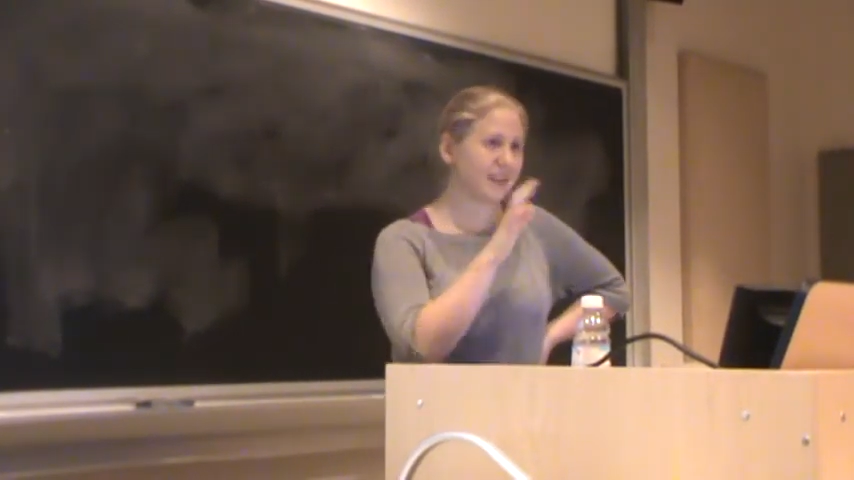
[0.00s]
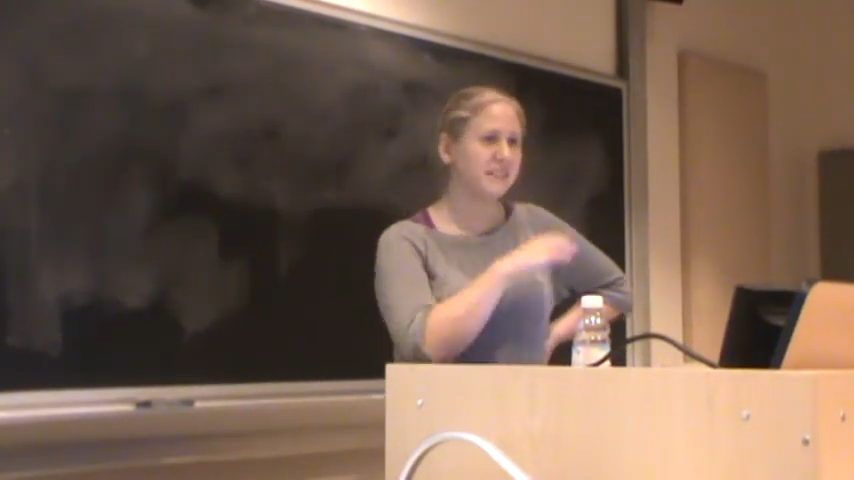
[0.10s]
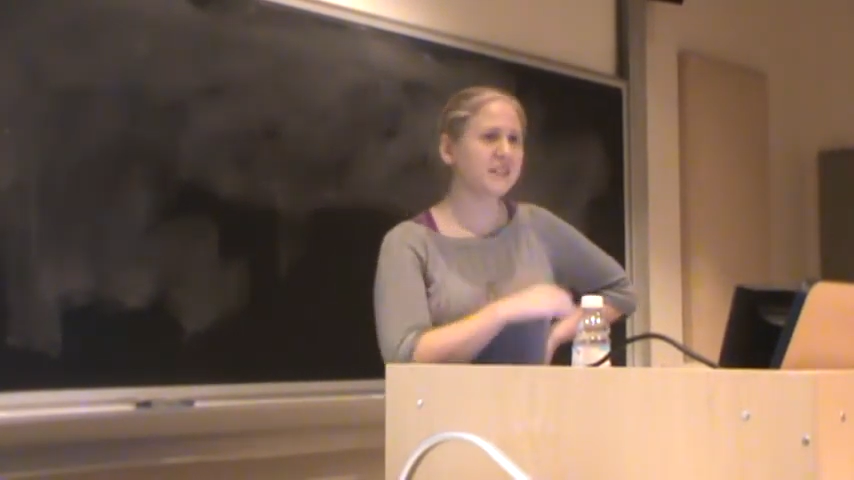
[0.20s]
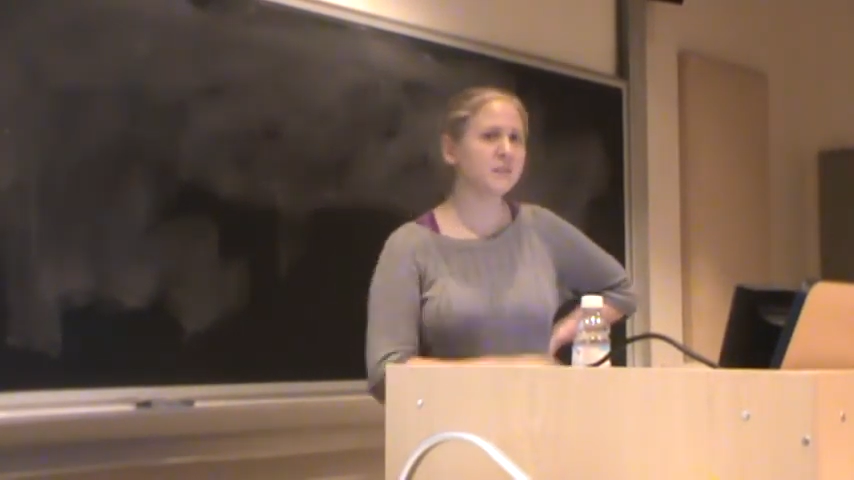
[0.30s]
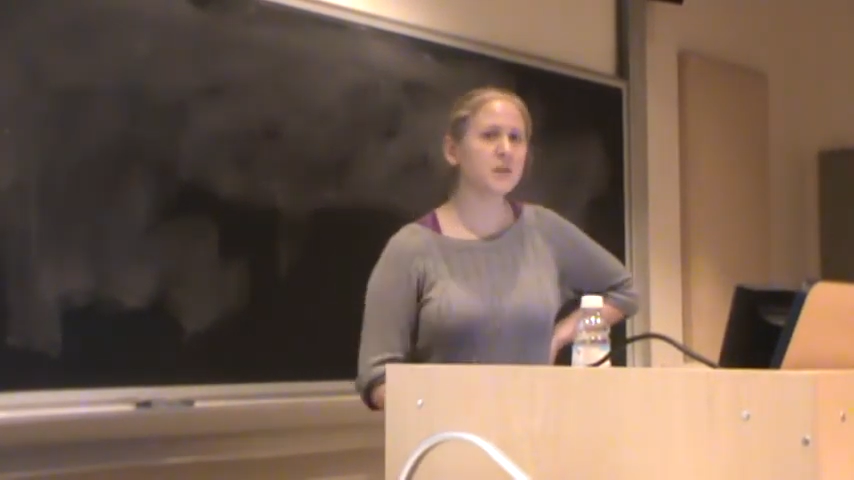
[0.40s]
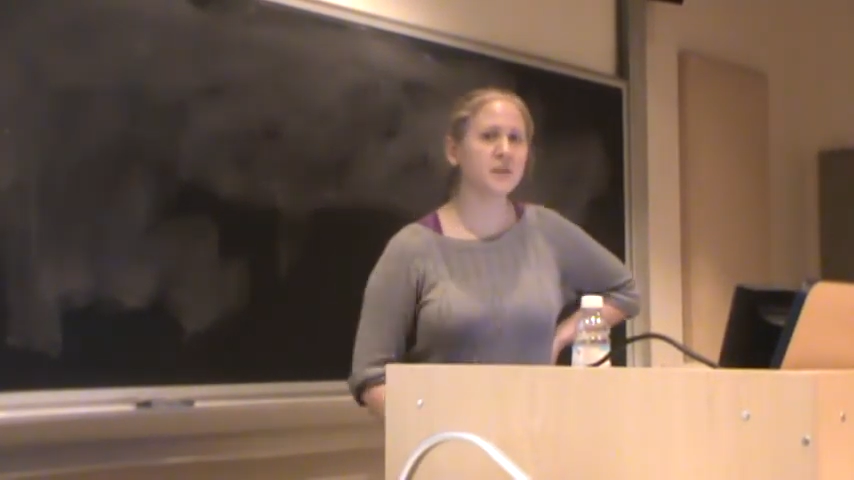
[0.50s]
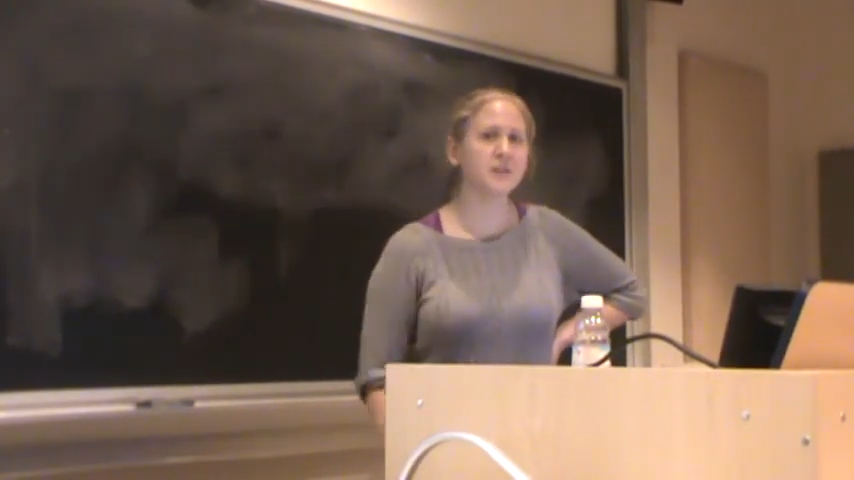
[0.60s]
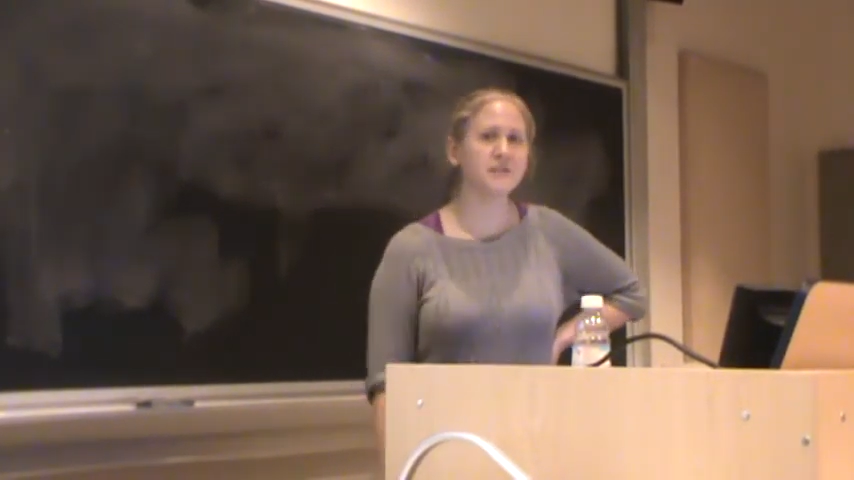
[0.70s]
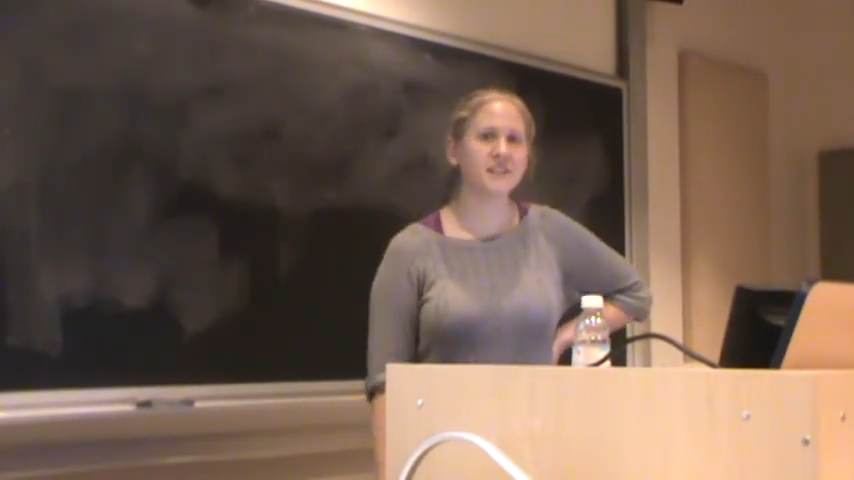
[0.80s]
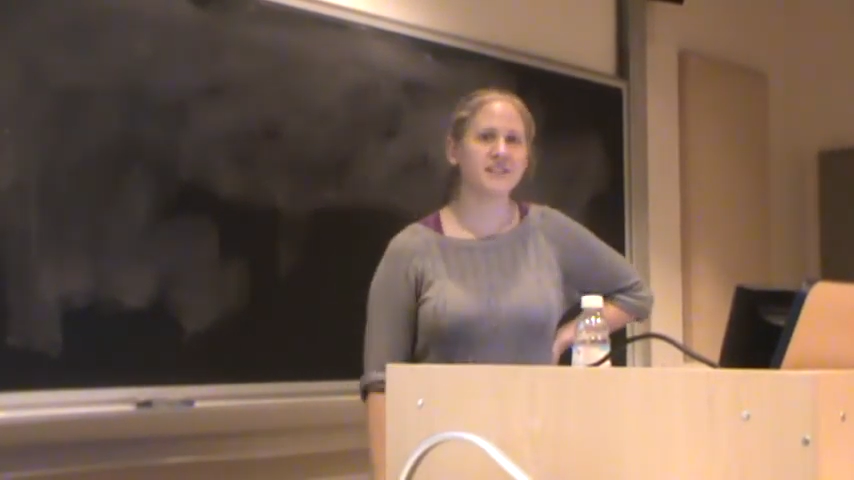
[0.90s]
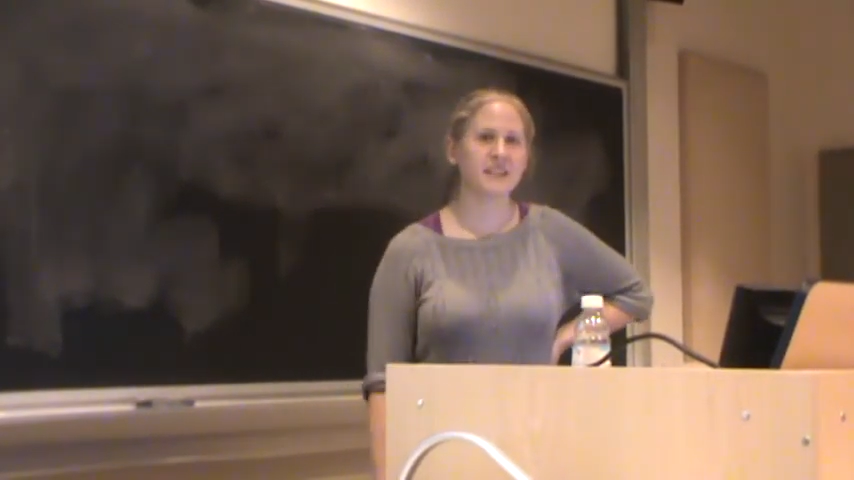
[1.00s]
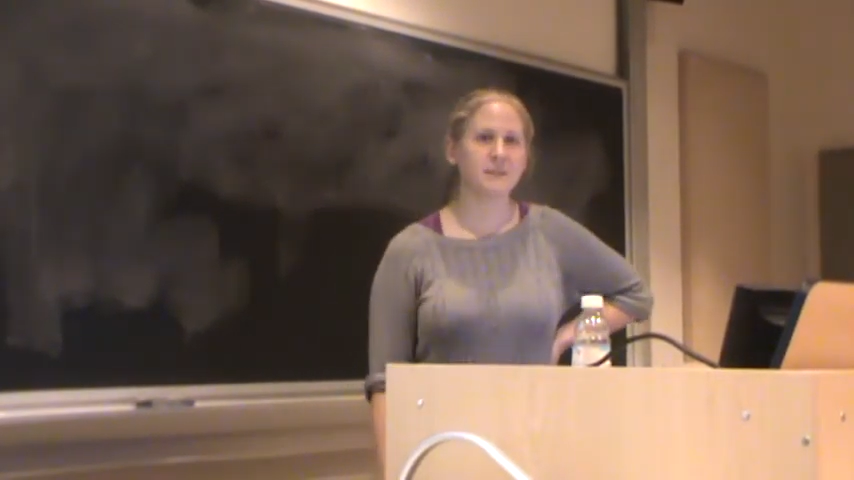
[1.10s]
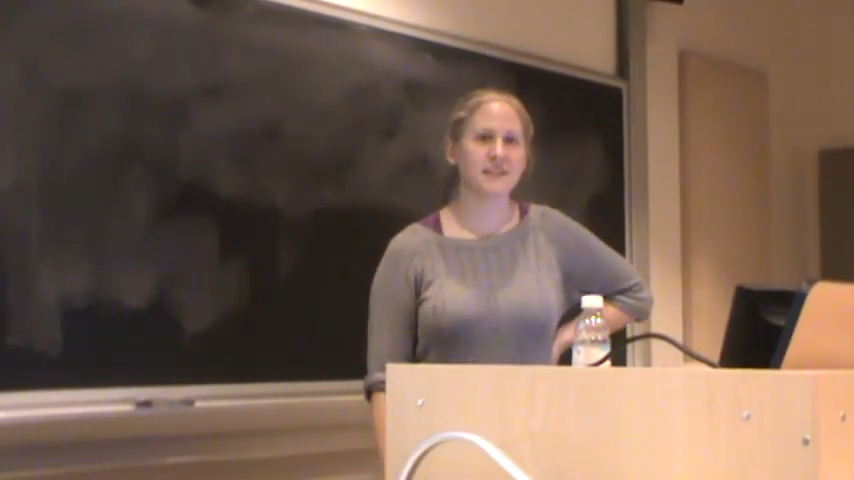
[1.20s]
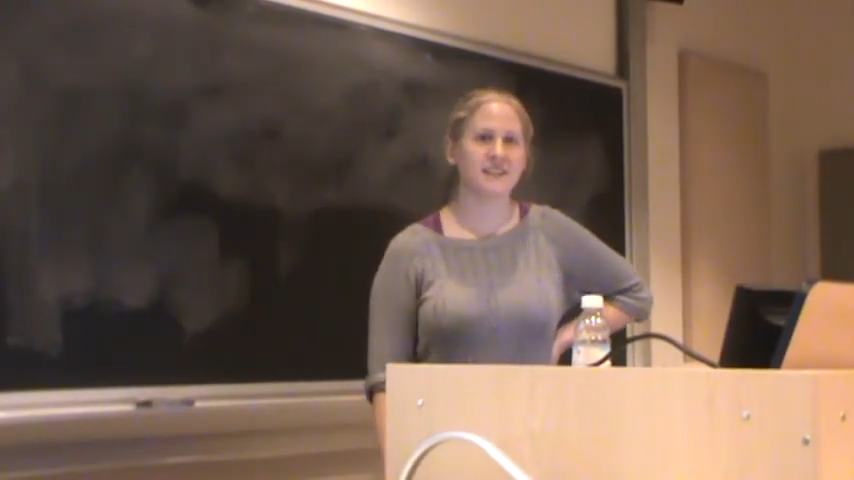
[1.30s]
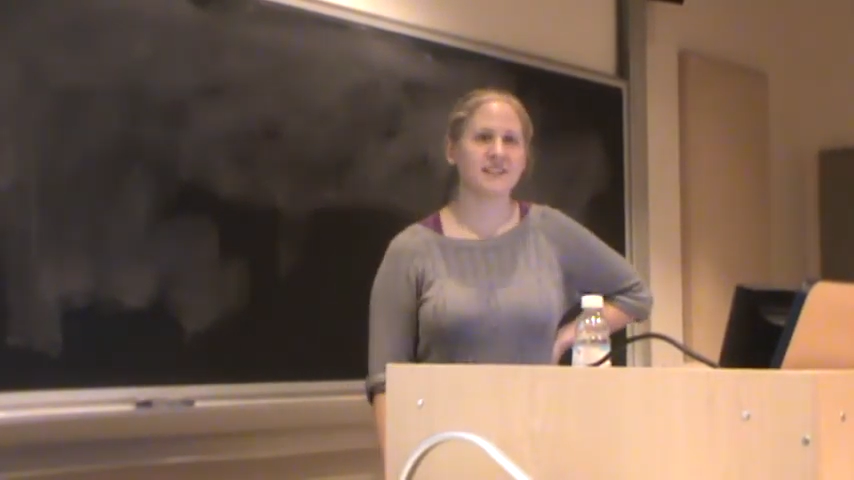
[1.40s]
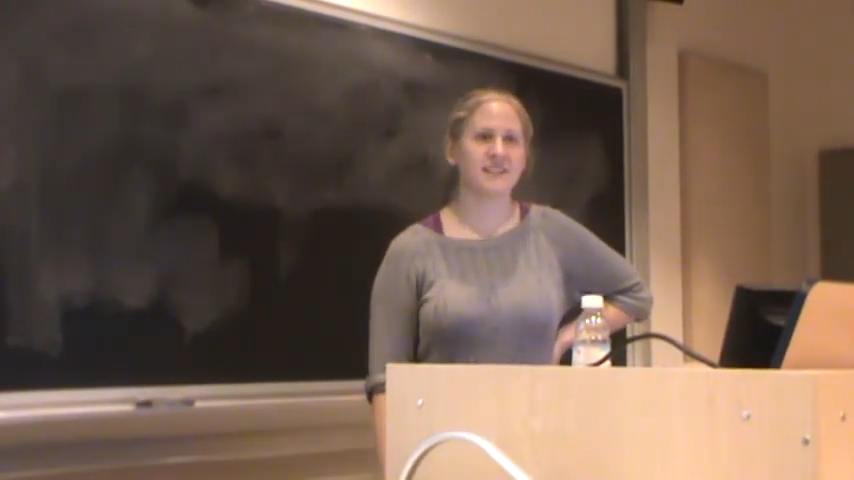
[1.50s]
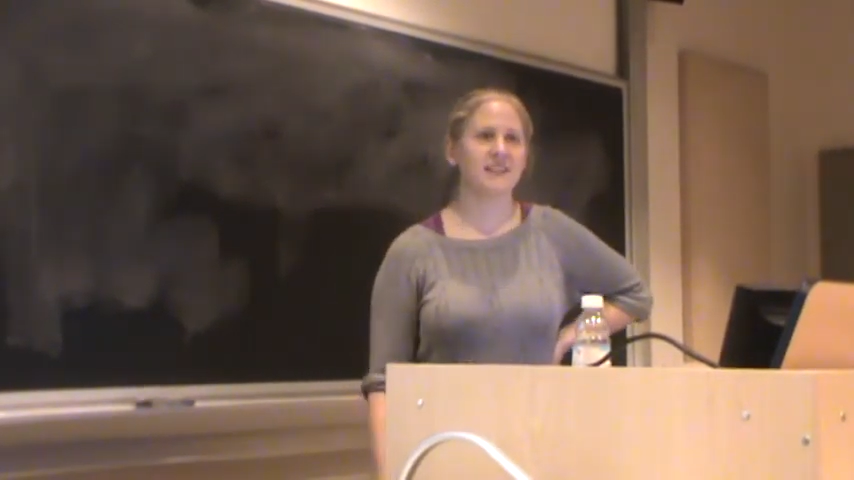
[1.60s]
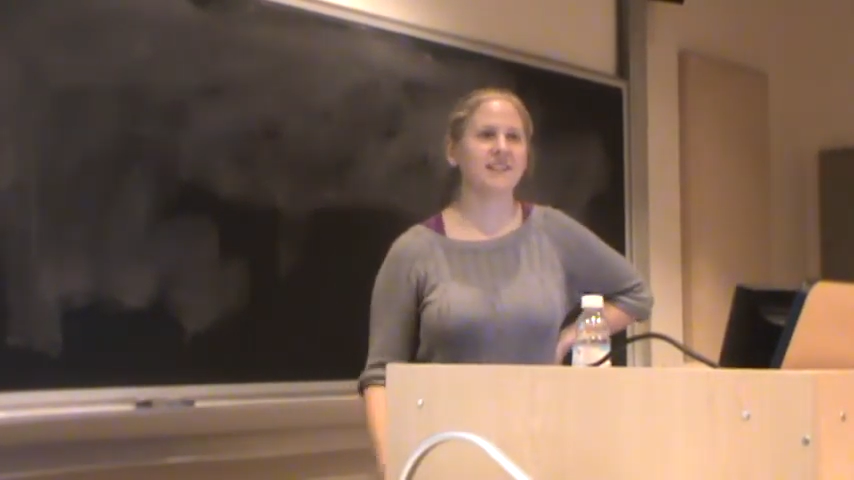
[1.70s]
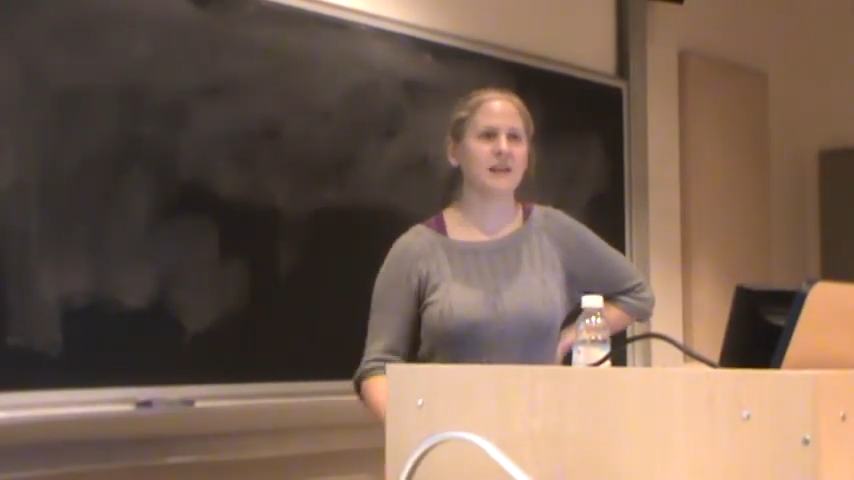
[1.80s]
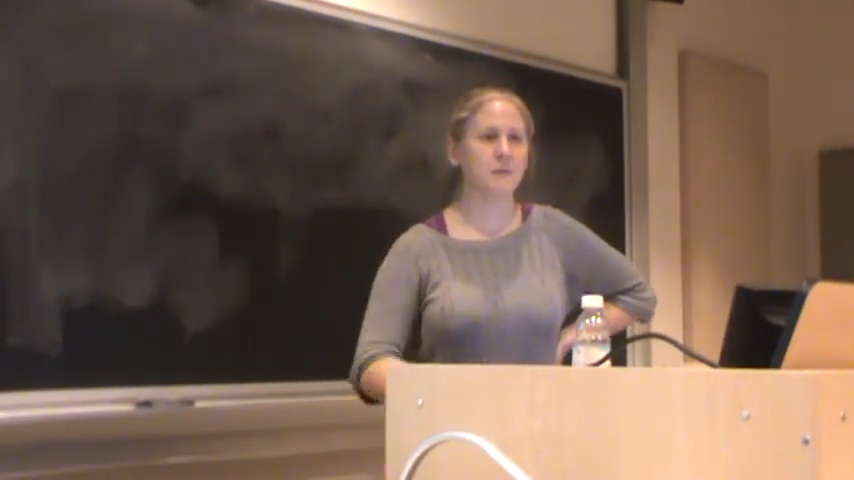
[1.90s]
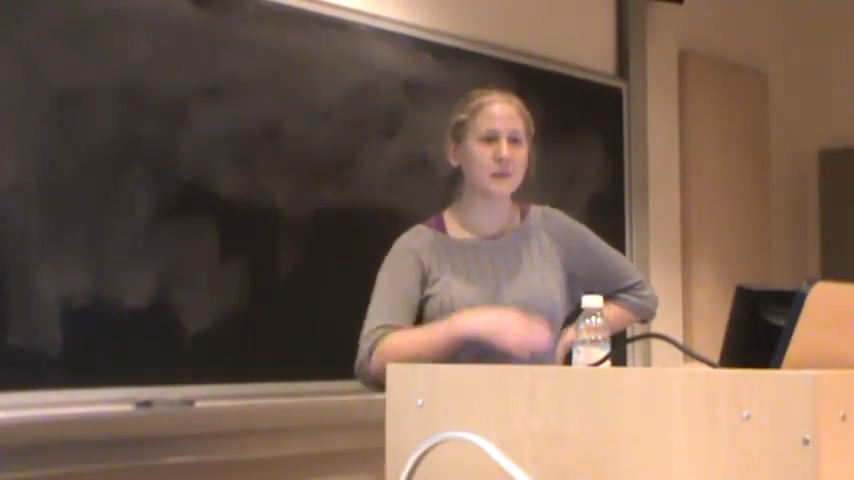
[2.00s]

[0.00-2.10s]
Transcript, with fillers: this moreover statement is saying that we